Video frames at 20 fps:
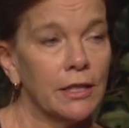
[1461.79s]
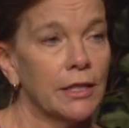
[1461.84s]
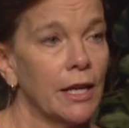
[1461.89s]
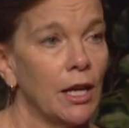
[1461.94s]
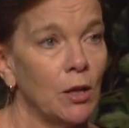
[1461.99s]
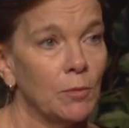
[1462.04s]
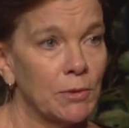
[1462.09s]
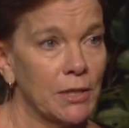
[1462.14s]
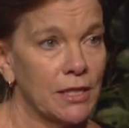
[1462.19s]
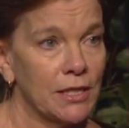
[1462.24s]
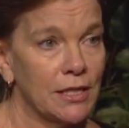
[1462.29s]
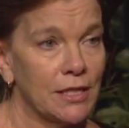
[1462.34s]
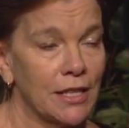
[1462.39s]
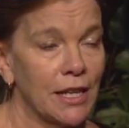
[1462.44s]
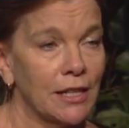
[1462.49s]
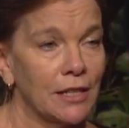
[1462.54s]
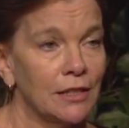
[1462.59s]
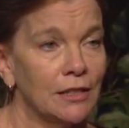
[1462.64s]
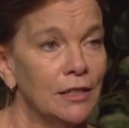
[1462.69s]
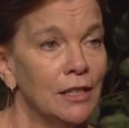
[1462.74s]
It helped us
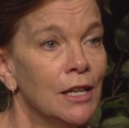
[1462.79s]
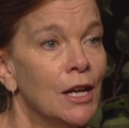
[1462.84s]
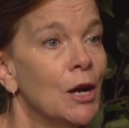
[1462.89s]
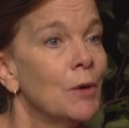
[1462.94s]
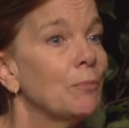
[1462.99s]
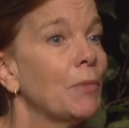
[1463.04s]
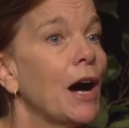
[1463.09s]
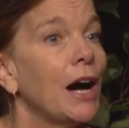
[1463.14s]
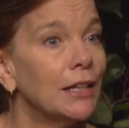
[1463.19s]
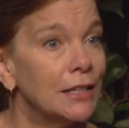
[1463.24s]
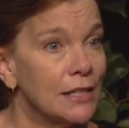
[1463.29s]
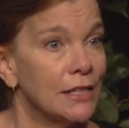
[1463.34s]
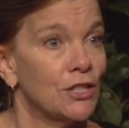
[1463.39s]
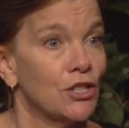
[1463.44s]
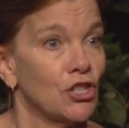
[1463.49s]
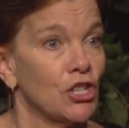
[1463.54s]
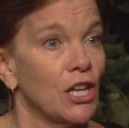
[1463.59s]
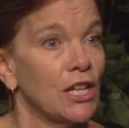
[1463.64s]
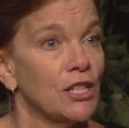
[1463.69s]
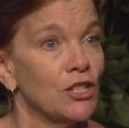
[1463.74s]
settle. Bodies
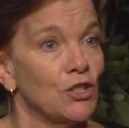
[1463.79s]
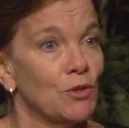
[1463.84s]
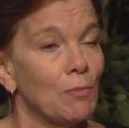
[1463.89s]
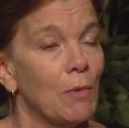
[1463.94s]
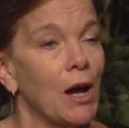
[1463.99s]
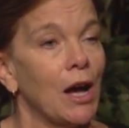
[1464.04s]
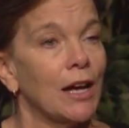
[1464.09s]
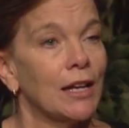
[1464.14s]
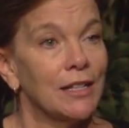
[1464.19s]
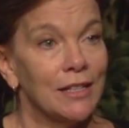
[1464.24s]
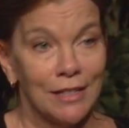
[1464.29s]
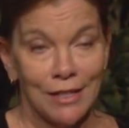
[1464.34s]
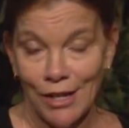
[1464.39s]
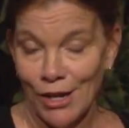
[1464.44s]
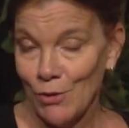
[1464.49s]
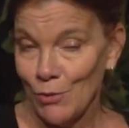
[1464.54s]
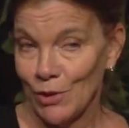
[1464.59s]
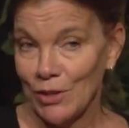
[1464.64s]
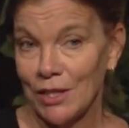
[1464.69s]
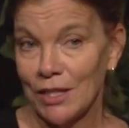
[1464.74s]
change mind
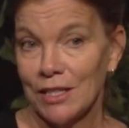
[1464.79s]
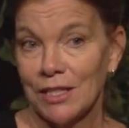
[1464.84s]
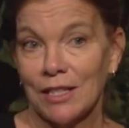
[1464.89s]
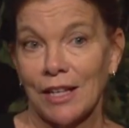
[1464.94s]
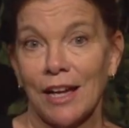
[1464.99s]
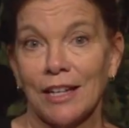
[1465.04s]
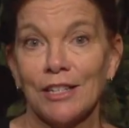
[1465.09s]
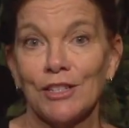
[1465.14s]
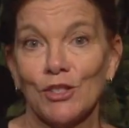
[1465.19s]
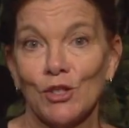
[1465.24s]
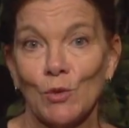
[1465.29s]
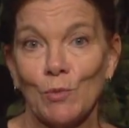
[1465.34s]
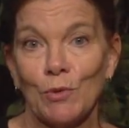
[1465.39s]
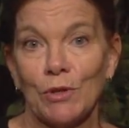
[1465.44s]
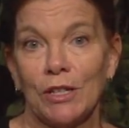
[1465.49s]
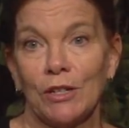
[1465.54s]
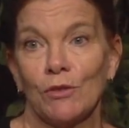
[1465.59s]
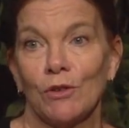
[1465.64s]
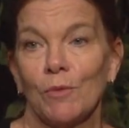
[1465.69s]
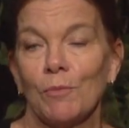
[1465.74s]
with this kind of
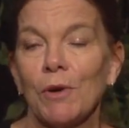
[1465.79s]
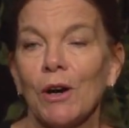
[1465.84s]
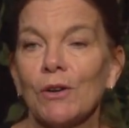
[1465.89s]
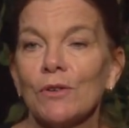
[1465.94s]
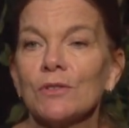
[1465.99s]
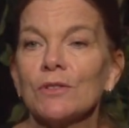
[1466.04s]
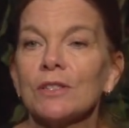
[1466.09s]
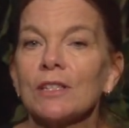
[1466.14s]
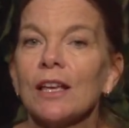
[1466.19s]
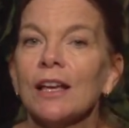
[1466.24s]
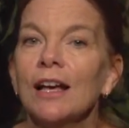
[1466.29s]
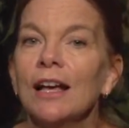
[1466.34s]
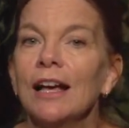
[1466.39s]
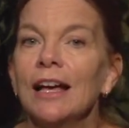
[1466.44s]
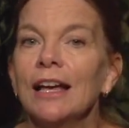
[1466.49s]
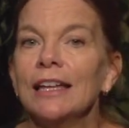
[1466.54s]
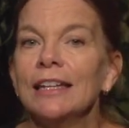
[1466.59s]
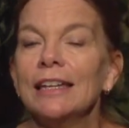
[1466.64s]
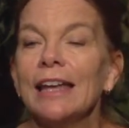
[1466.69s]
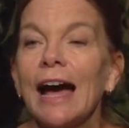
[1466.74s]
superhero pose.
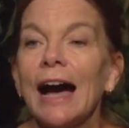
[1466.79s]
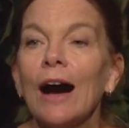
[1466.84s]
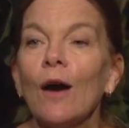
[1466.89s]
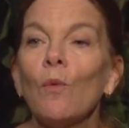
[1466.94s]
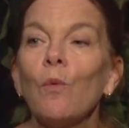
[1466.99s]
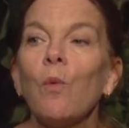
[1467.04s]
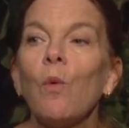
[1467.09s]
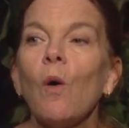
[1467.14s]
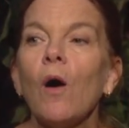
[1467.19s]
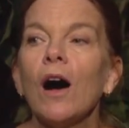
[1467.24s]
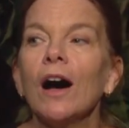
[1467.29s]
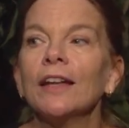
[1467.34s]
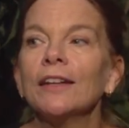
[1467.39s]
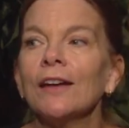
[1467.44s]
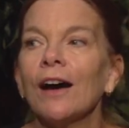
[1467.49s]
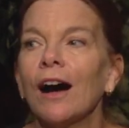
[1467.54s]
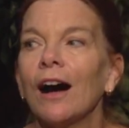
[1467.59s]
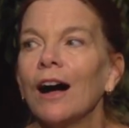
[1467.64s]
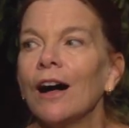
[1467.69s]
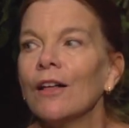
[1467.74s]
Now, one
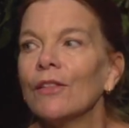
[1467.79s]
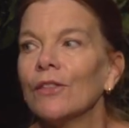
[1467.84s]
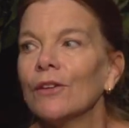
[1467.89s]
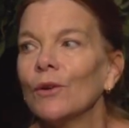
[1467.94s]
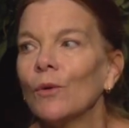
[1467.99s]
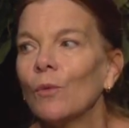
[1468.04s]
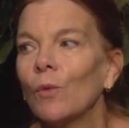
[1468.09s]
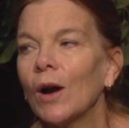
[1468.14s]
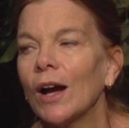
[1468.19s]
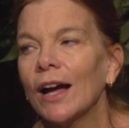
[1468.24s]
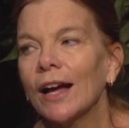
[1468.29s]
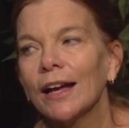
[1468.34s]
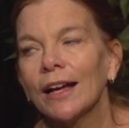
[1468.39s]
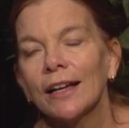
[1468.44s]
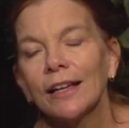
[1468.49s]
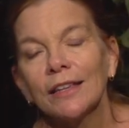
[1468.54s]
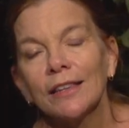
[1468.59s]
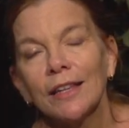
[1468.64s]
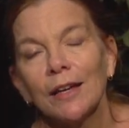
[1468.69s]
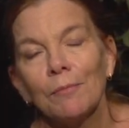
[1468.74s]
other
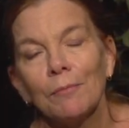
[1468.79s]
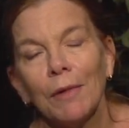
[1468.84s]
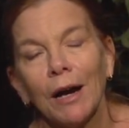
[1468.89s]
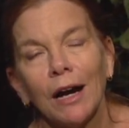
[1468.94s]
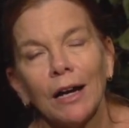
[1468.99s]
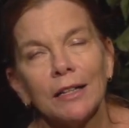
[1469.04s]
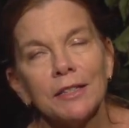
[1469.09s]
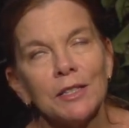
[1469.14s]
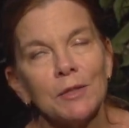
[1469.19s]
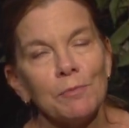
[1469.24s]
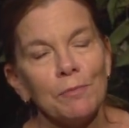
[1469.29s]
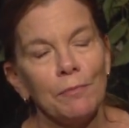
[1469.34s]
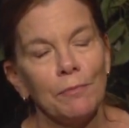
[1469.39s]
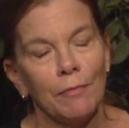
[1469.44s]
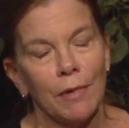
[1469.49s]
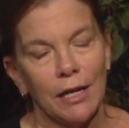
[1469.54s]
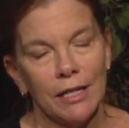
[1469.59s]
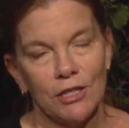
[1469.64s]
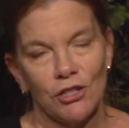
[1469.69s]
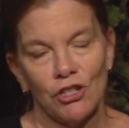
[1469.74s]
way that minds
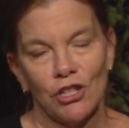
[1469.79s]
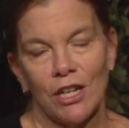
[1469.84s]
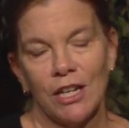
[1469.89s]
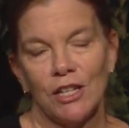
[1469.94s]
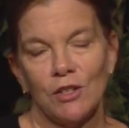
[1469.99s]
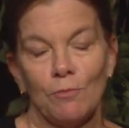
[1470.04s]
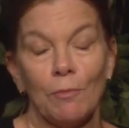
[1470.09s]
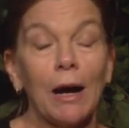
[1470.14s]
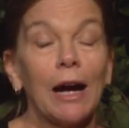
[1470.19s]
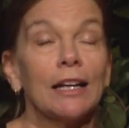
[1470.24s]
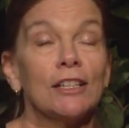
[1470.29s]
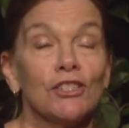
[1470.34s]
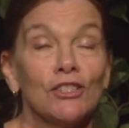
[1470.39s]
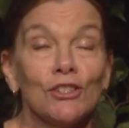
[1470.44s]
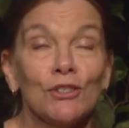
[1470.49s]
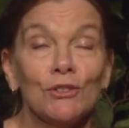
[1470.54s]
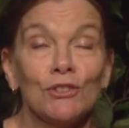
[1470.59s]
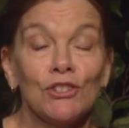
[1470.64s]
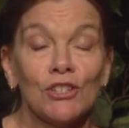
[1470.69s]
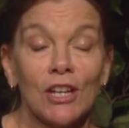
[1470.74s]
might change, minds
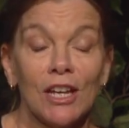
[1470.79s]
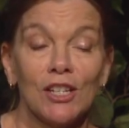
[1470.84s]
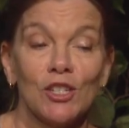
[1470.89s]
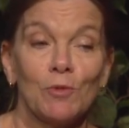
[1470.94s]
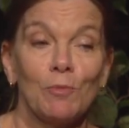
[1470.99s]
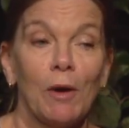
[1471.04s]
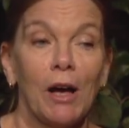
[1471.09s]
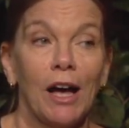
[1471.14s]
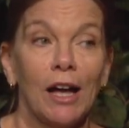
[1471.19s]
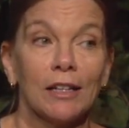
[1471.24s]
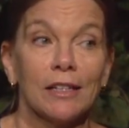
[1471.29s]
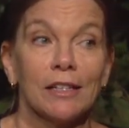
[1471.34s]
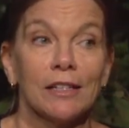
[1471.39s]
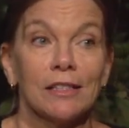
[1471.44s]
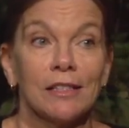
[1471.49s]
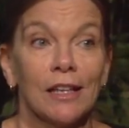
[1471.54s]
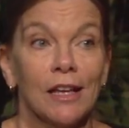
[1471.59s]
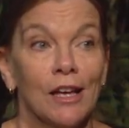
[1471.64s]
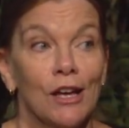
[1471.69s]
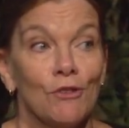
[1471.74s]
do change
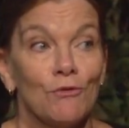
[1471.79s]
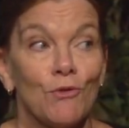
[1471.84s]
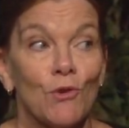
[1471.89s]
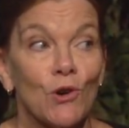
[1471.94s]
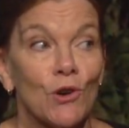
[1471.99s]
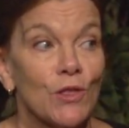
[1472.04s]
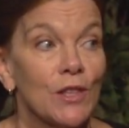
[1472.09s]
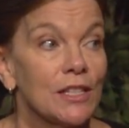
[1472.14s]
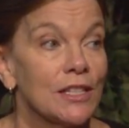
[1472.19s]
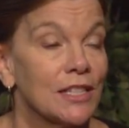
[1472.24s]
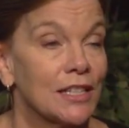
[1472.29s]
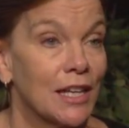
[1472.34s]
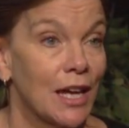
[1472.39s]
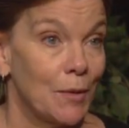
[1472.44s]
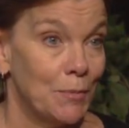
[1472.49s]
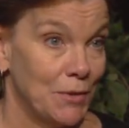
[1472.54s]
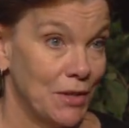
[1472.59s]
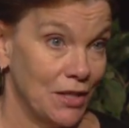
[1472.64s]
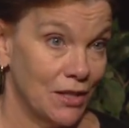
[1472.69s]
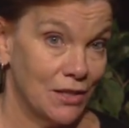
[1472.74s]
bodies for the
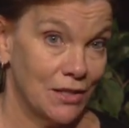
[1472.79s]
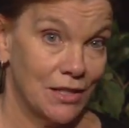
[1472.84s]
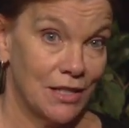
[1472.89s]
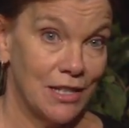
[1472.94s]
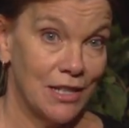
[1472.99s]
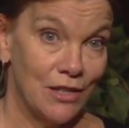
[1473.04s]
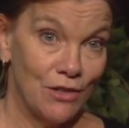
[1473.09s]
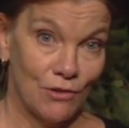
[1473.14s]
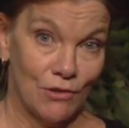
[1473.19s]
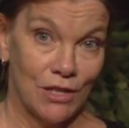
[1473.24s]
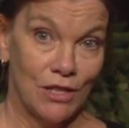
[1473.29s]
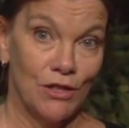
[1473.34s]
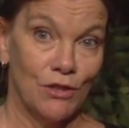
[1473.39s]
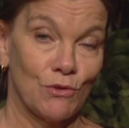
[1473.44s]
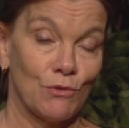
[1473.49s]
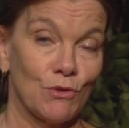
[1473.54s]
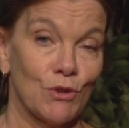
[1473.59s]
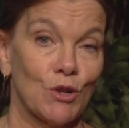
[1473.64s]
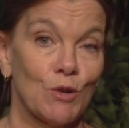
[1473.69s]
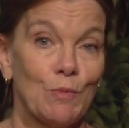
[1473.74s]
skeptics, either in the
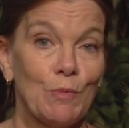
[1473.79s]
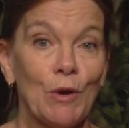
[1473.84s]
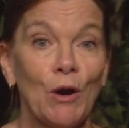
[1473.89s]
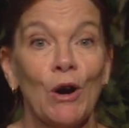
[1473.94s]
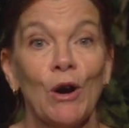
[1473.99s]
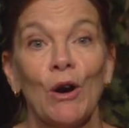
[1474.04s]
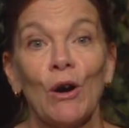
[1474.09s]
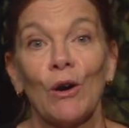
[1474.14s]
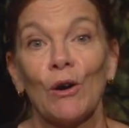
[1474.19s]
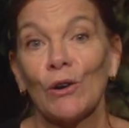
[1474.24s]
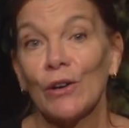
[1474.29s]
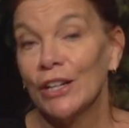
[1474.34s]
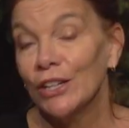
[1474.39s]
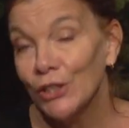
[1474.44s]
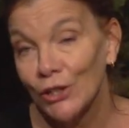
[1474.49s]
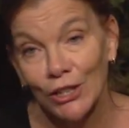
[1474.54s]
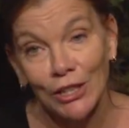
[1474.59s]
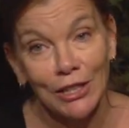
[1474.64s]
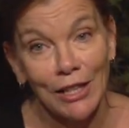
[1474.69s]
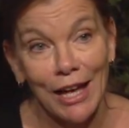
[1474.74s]
group or in
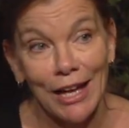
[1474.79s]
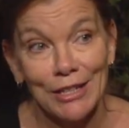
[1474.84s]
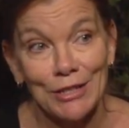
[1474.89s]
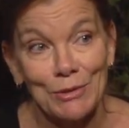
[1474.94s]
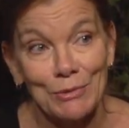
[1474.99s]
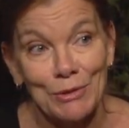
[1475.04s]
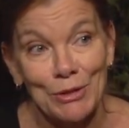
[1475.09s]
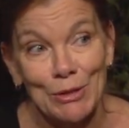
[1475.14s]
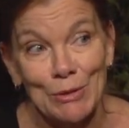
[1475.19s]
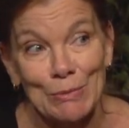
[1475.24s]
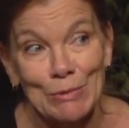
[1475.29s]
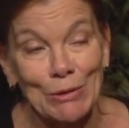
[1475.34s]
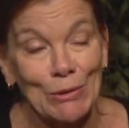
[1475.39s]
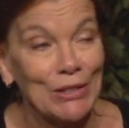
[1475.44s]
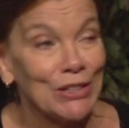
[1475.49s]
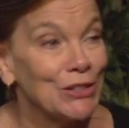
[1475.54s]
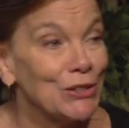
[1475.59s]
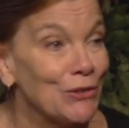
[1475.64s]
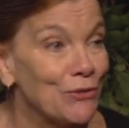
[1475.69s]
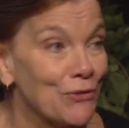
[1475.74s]
your classrooms or
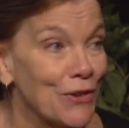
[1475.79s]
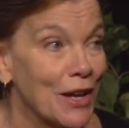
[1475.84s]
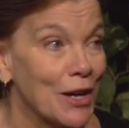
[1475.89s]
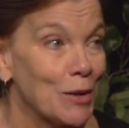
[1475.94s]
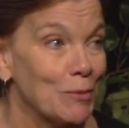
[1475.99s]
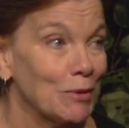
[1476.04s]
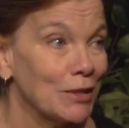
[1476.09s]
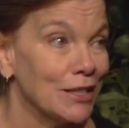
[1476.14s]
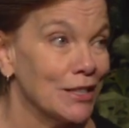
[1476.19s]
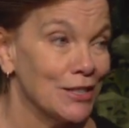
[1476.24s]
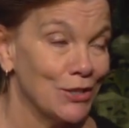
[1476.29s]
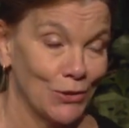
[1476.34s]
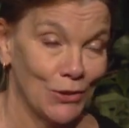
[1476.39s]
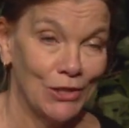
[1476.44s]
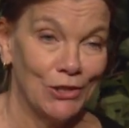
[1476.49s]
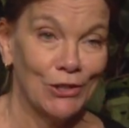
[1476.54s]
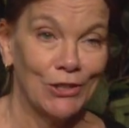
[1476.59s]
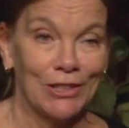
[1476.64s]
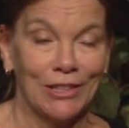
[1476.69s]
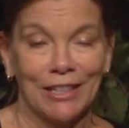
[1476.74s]
in your families or
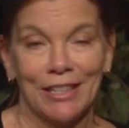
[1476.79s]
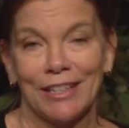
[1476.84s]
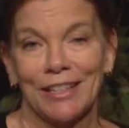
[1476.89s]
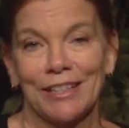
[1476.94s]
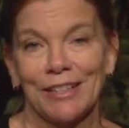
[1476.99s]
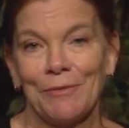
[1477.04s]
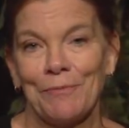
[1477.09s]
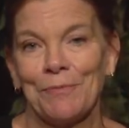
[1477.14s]
in your clinic.